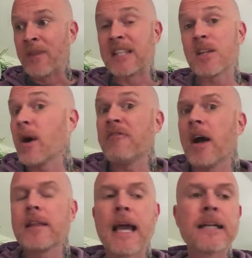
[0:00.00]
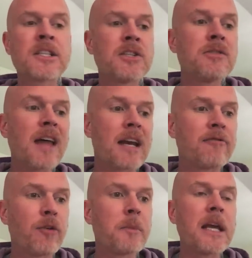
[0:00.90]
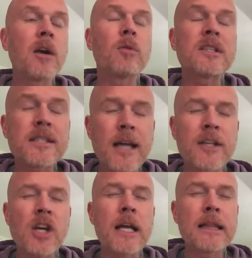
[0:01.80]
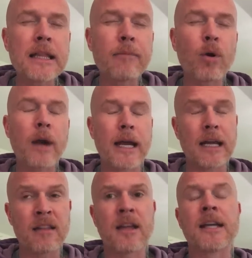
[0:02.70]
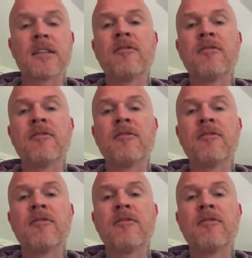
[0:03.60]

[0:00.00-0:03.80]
And so I finally had to do that. And for me, it was such a liberating thing